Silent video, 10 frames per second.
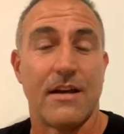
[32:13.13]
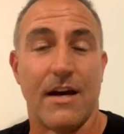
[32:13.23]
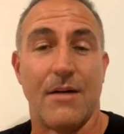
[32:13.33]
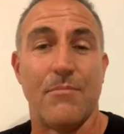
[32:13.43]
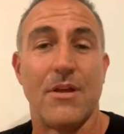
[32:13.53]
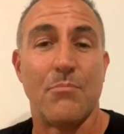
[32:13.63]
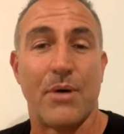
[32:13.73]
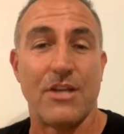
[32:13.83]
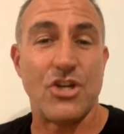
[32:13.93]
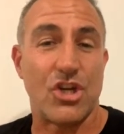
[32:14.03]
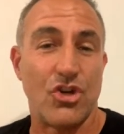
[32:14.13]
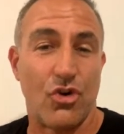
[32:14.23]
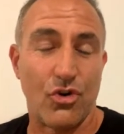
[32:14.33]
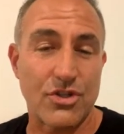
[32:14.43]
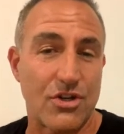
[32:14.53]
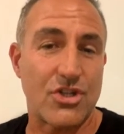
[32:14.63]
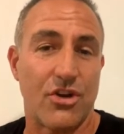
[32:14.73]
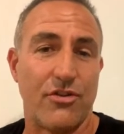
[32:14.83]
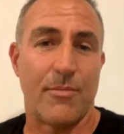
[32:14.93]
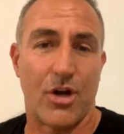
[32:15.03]
but you can also
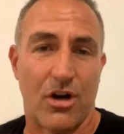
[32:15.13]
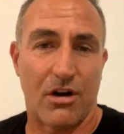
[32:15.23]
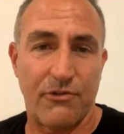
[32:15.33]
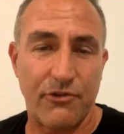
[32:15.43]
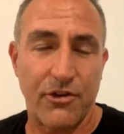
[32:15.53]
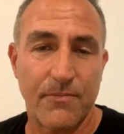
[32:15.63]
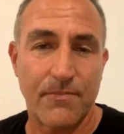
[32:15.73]
turn them off.